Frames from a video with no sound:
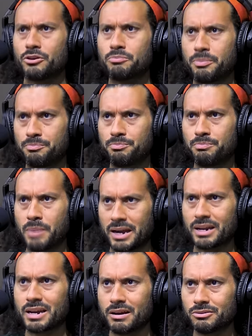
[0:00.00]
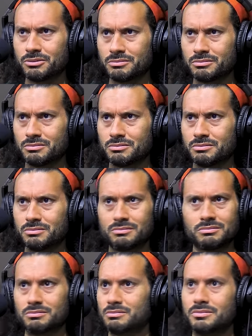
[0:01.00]
your bank account?
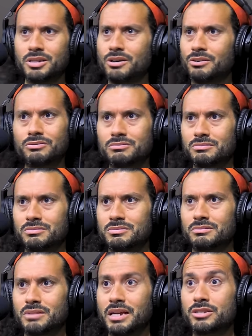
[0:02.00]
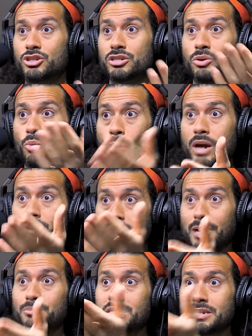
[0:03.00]
No, it's just a well
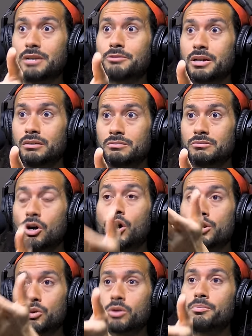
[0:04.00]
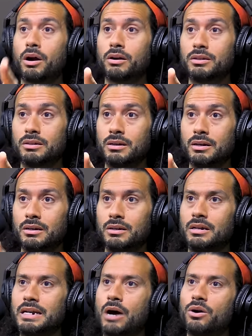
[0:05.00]
kept secret on your part.
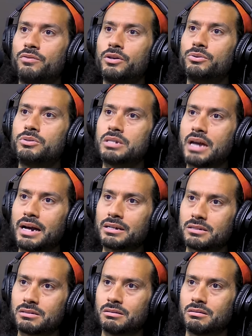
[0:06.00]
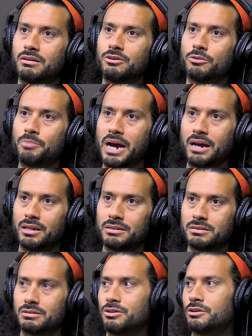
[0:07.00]
Now, if you text your
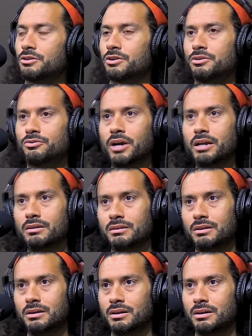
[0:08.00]
balance to your girlfriend